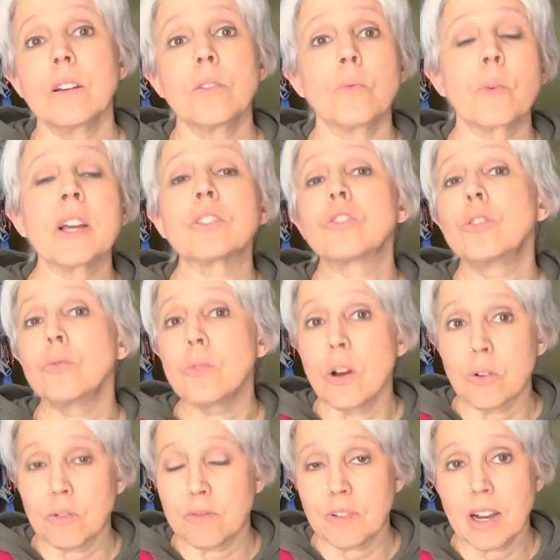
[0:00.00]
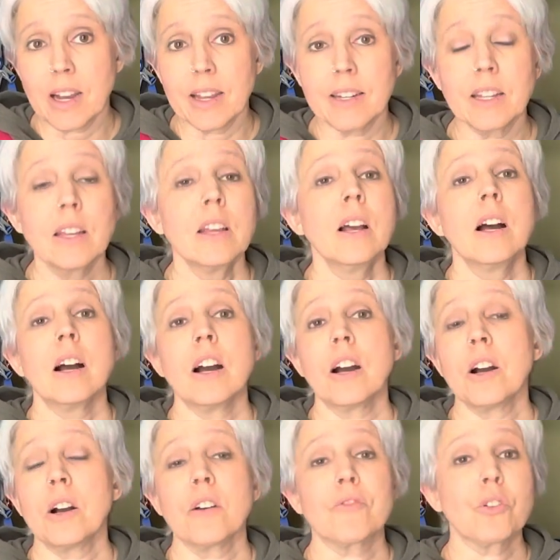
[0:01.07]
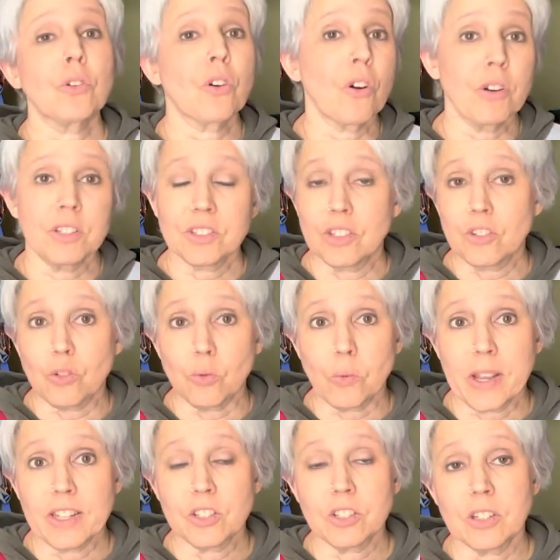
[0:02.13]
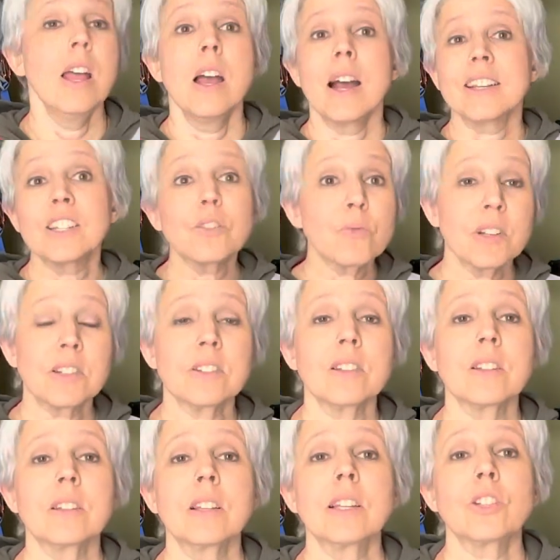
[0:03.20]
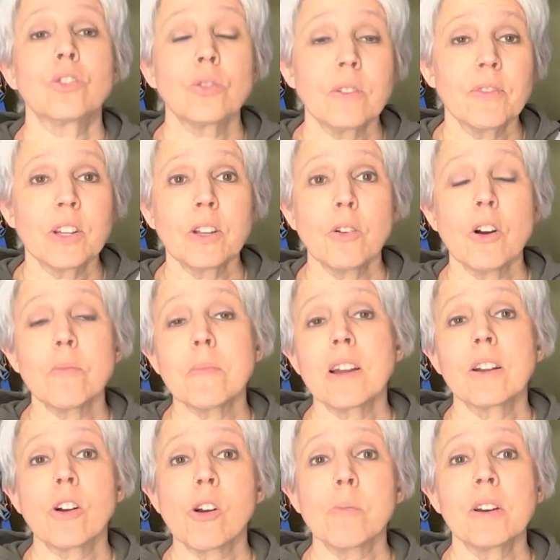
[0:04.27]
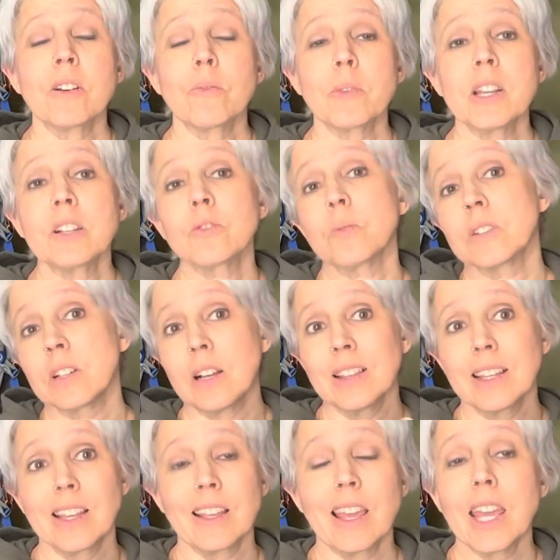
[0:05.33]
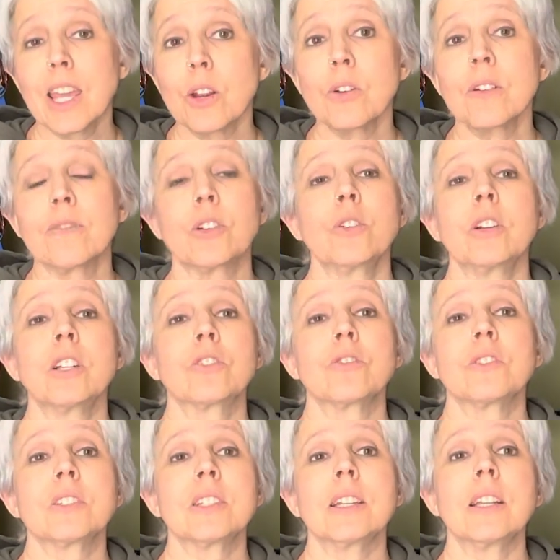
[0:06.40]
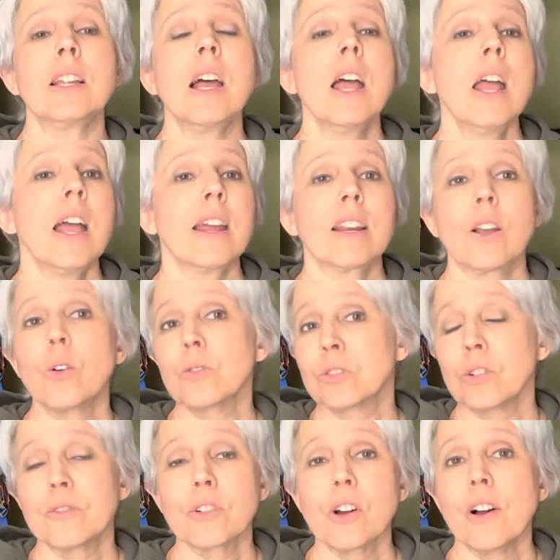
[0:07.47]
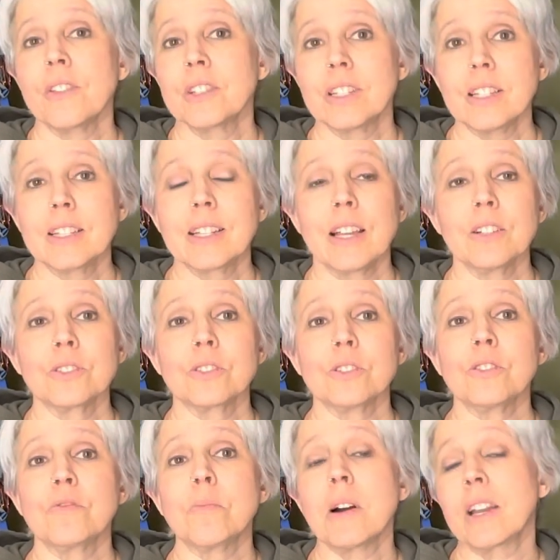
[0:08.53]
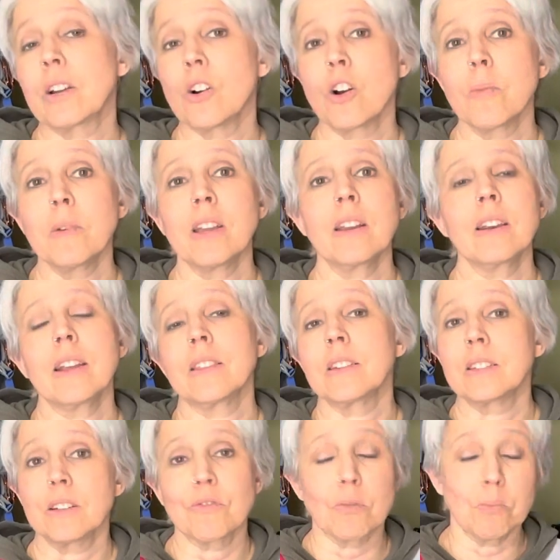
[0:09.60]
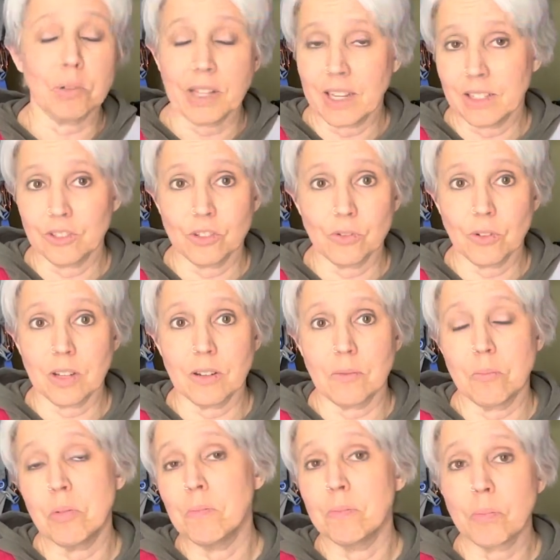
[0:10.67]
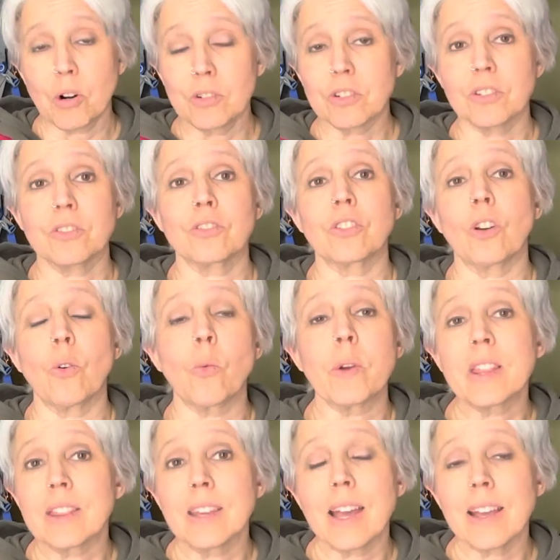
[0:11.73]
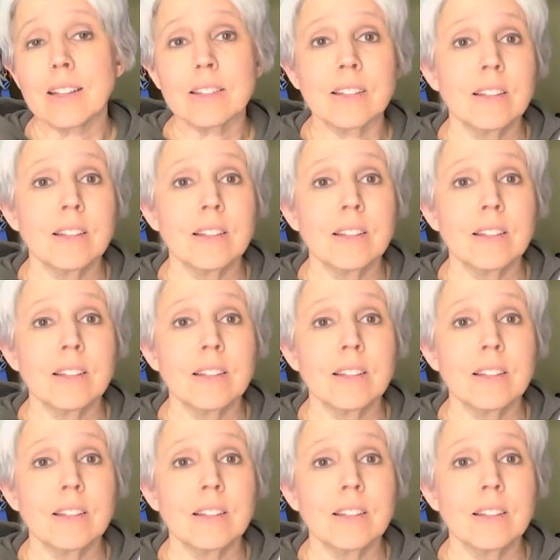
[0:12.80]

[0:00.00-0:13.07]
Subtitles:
rescue notified of your current situation. I did recently do a video on my Garmin InReach, which I'll link here if you're interested, and it goes over all the details of my Garmin and the different plans you can purchase to go with that.